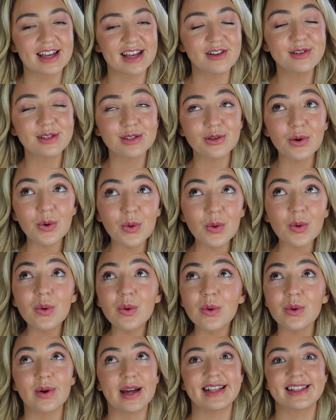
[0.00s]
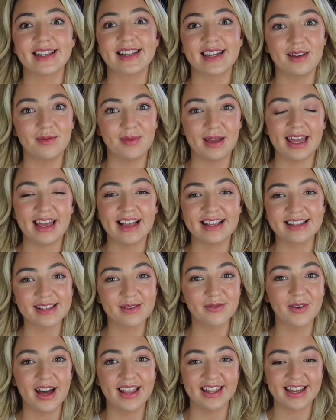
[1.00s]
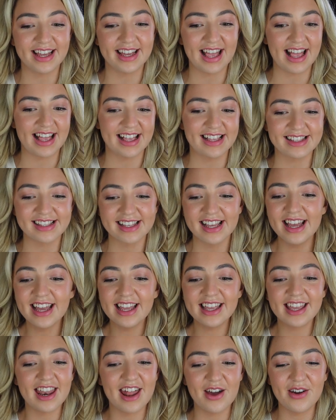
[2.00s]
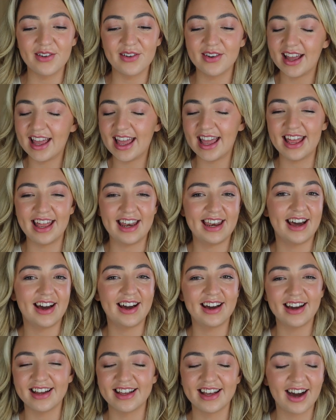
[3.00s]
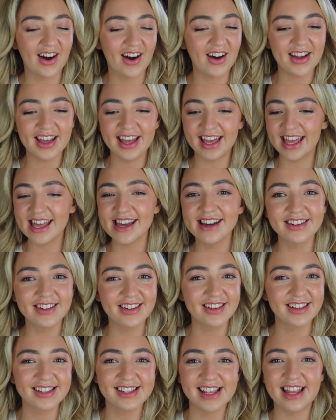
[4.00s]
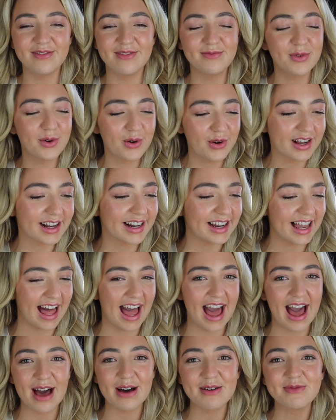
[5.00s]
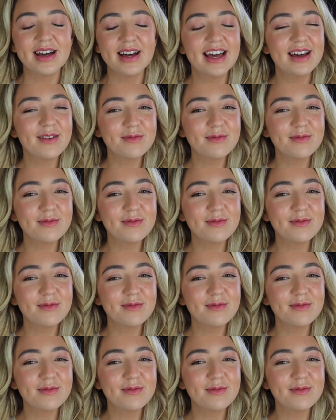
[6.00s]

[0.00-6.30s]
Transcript: There is always going to be somewhere that is, you know, in higher heels, in more glam,